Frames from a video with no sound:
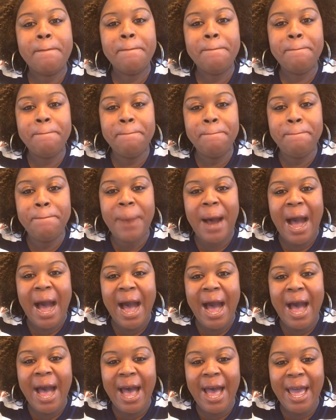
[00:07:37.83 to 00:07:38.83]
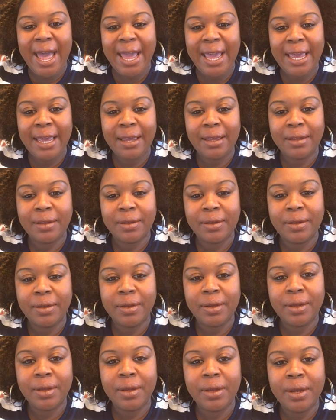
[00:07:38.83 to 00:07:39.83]
Bye.
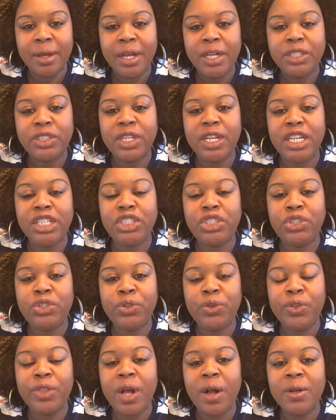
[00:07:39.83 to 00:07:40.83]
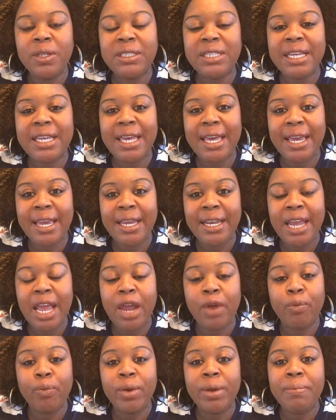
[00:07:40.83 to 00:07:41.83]
So let's do those again.
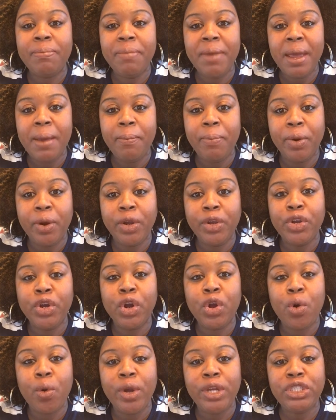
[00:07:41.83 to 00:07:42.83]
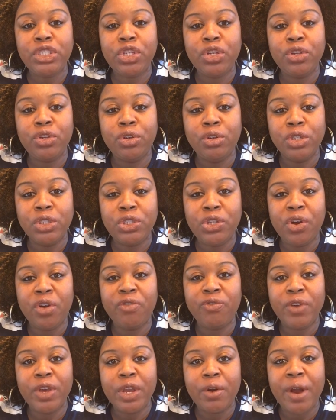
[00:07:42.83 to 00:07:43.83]
And remember, you're going to use your
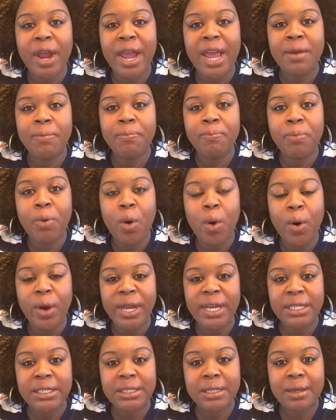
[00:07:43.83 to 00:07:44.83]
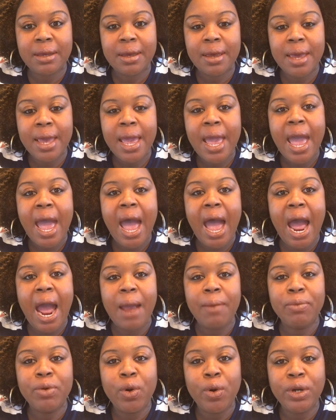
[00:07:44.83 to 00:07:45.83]
finger and point.
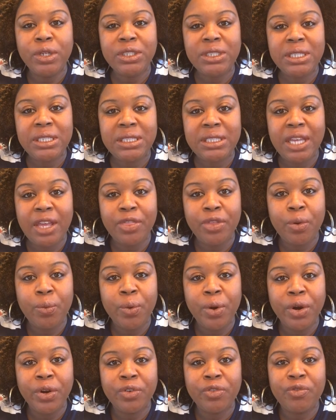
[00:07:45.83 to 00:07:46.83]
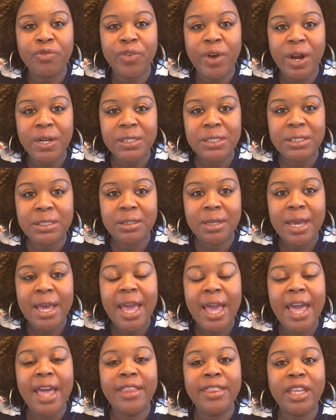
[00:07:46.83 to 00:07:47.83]
I'm going to say the word first,
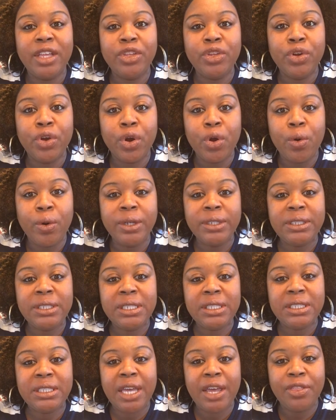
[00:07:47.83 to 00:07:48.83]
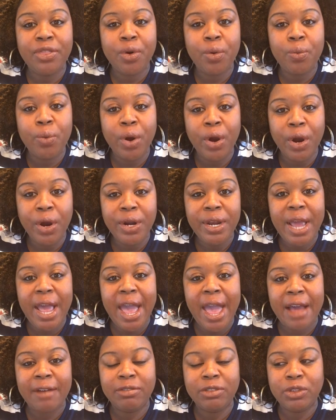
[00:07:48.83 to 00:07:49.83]
and then you're going to say the word
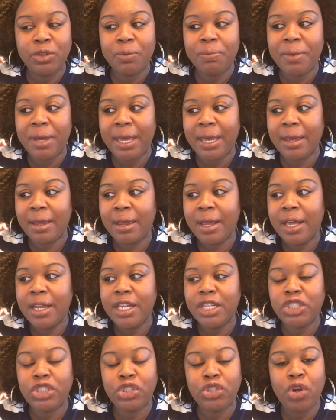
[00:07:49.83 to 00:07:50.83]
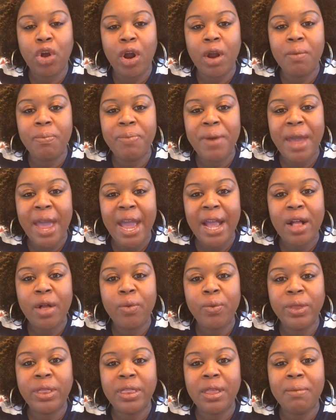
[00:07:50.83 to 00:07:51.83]
after me. Let's start back
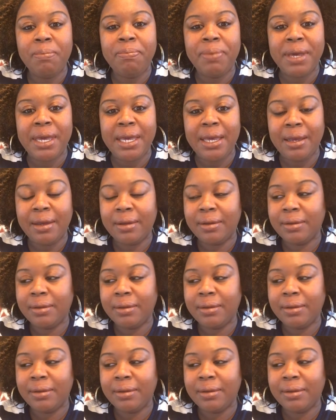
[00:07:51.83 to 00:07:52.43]
with the B.